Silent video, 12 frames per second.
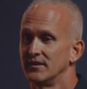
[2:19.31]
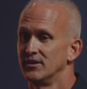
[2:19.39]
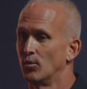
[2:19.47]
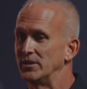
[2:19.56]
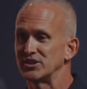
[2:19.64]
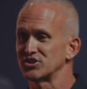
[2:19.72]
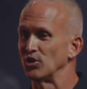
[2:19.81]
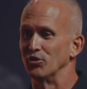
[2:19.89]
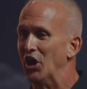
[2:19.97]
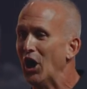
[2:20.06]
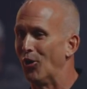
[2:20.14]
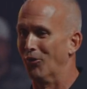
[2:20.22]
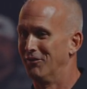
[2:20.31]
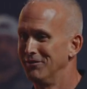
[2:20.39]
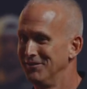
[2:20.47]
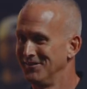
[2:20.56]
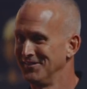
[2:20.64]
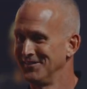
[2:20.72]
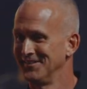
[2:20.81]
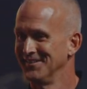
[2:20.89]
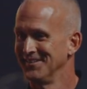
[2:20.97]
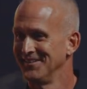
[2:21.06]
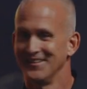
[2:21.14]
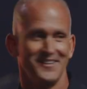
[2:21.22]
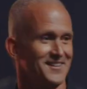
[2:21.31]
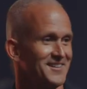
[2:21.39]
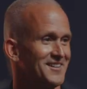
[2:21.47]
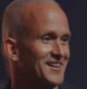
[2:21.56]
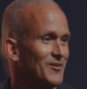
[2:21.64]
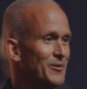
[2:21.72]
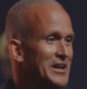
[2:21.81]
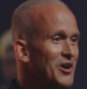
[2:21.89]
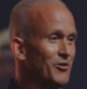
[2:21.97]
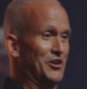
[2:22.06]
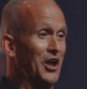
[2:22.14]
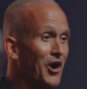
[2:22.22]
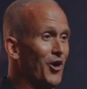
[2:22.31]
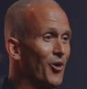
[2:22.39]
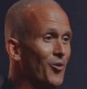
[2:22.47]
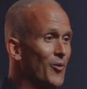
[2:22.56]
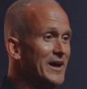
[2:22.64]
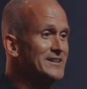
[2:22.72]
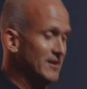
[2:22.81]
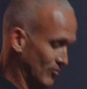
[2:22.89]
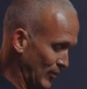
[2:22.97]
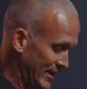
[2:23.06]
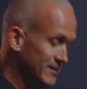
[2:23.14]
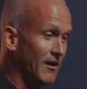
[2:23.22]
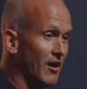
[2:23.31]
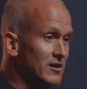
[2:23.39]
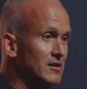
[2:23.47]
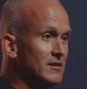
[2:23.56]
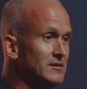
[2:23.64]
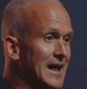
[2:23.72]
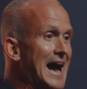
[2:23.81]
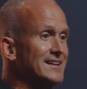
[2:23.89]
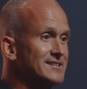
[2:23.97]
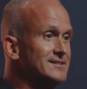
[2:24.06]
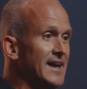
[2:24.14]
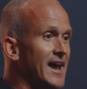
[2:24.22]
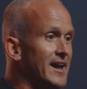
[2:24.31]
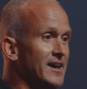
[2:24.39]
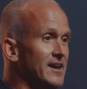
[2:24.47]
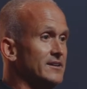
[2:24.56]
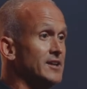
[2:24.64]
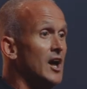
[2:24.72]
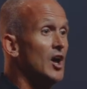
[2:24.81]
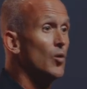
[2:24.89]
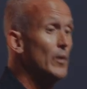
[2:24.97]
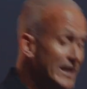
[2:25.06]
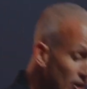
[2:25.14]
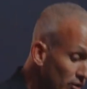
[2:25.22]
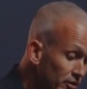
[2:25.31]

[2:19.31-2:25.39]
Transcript: You know, we just don't know. We don't know when our last day is. We don't